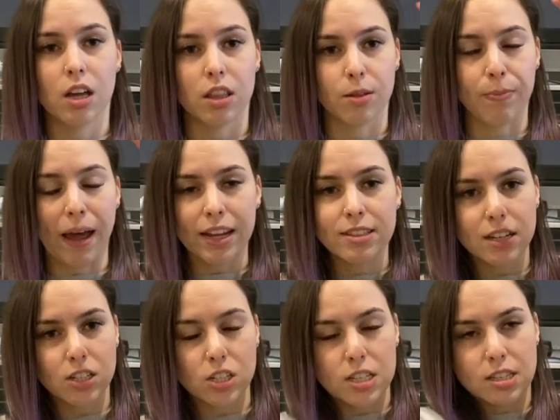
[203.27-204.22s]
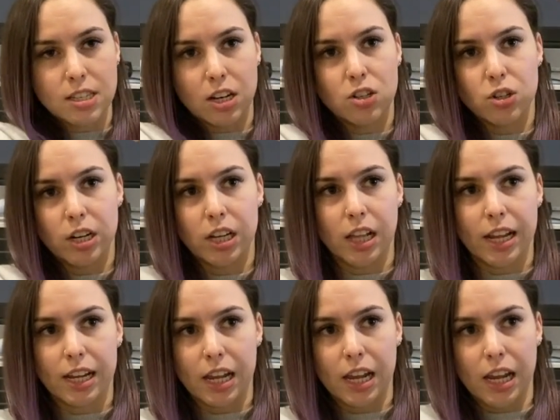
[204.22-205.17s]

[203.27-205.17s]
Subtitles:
The pain's actually centering like